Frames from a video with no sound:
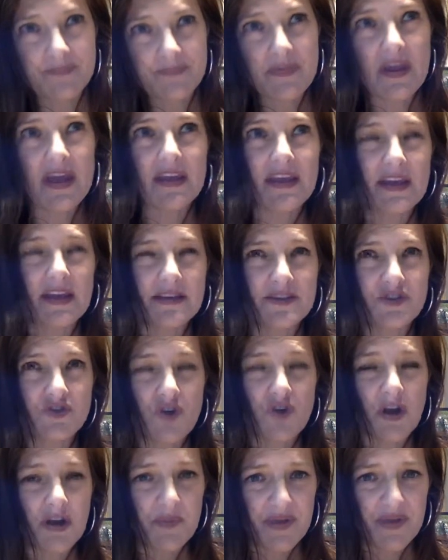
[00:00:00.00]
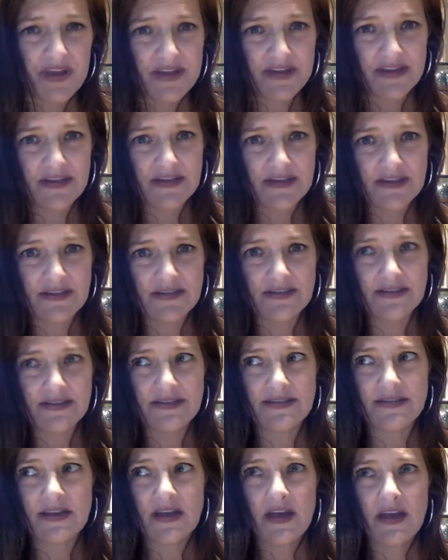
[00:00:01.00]
I guess, strong
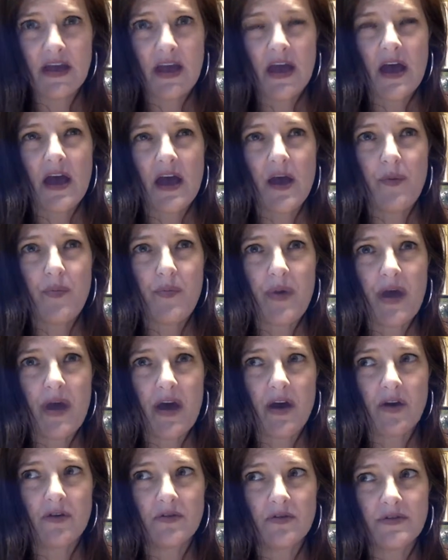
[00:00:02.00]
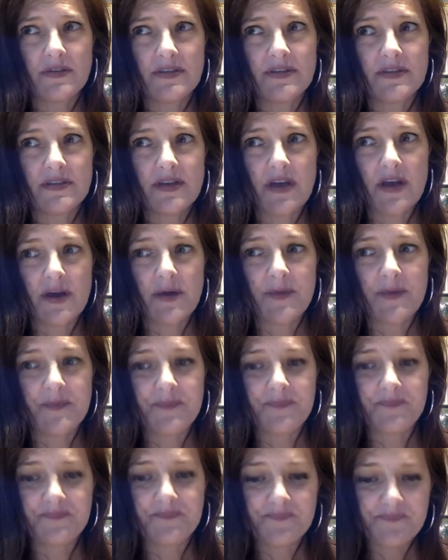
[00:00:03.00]
opinions about um,
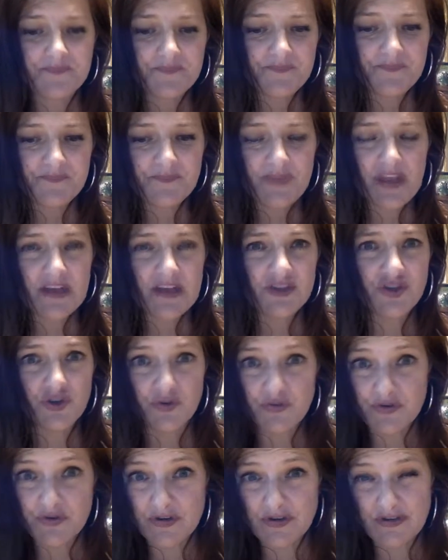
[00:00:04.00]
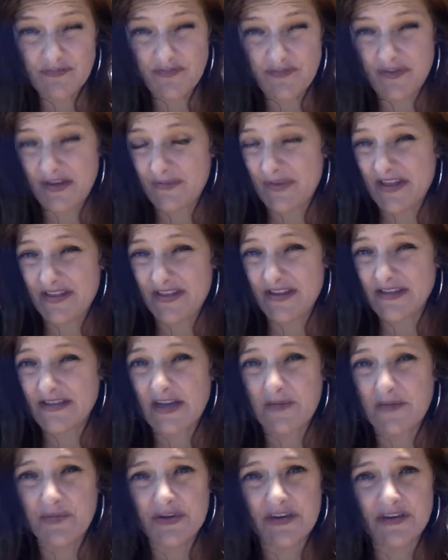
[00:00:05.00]
children, think bad things
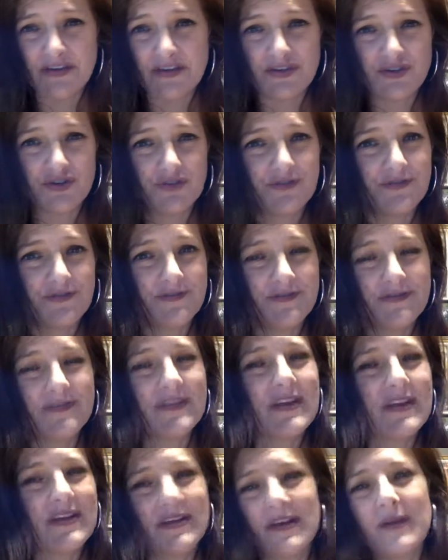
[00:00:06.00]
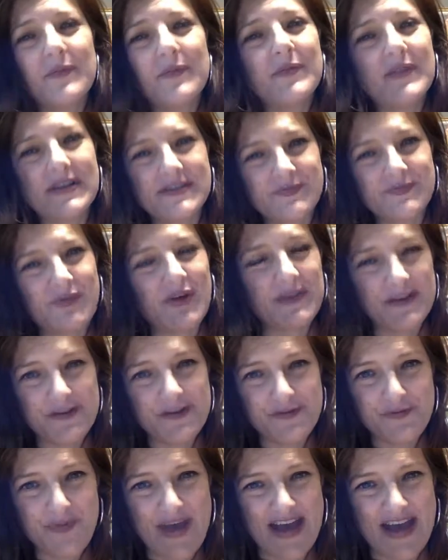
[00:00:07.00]
happening to children, then um, that's probably
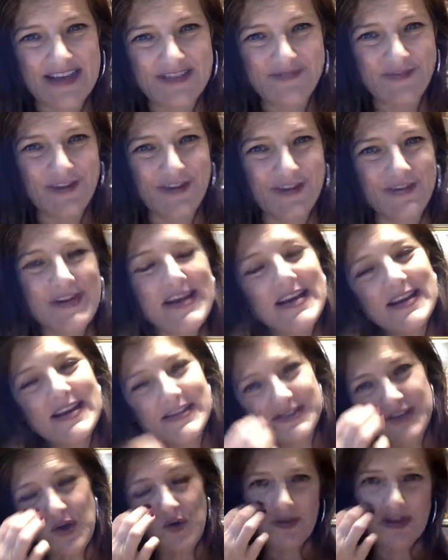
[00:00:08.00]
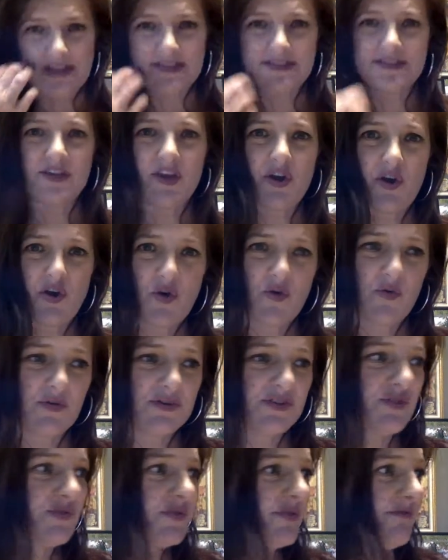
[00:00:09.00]
another pass for you. So let's go
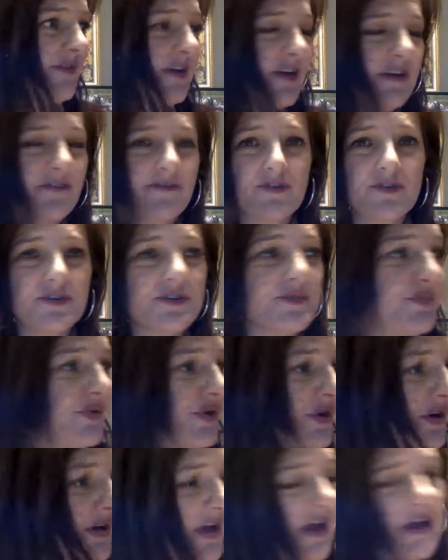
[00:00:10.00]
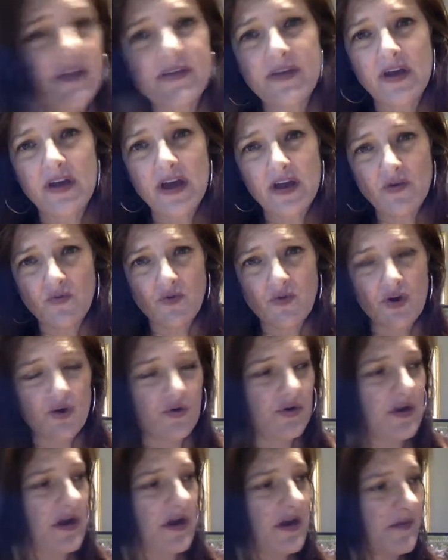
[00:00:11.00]
to the very first book that I
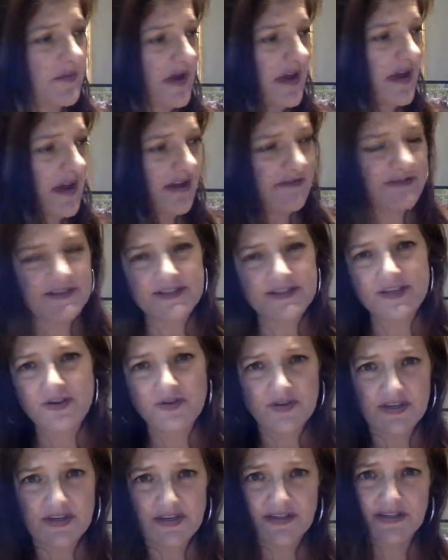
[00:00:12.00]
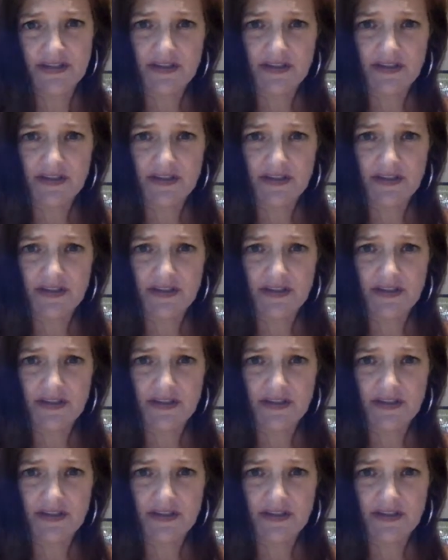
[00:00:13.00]
wrote. Um, I have a series.